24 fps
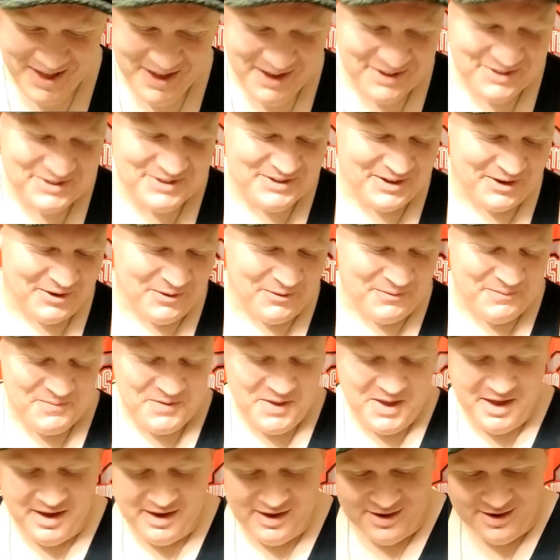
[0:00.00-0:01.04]
so,
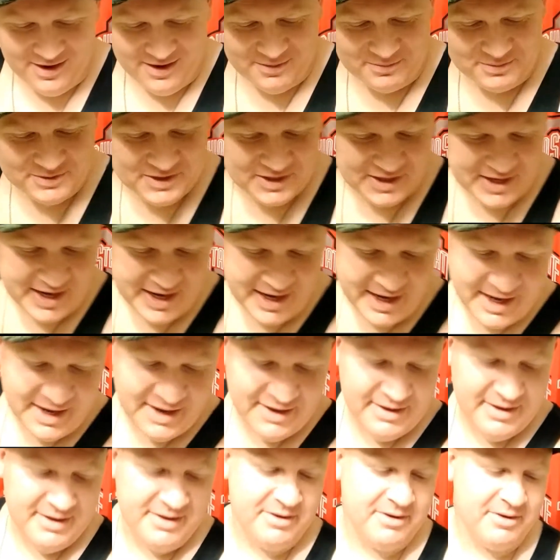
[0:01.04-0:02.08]
today,
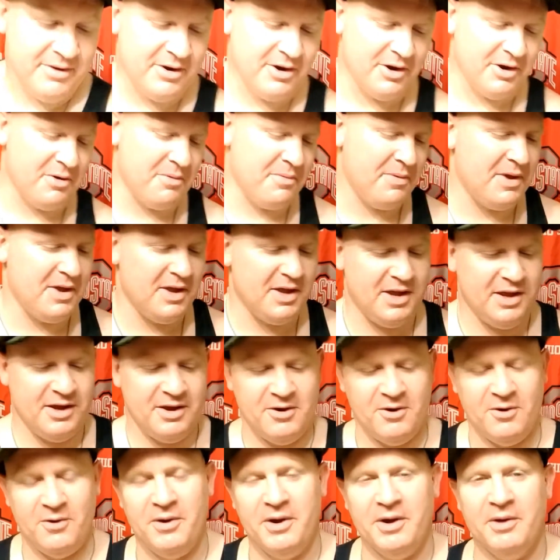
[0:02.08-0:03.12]
we're going to be
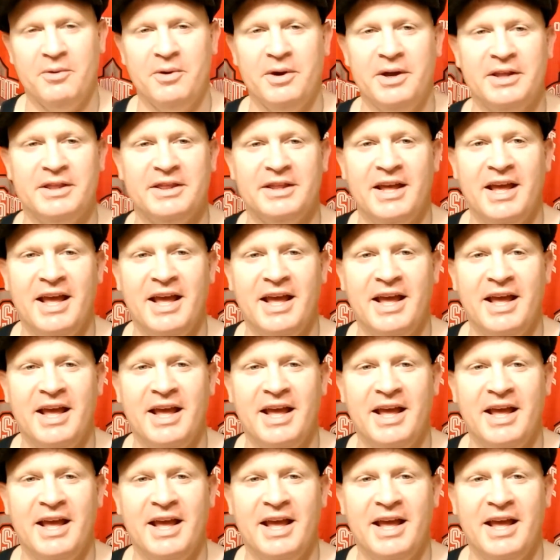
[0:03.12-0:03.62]
going with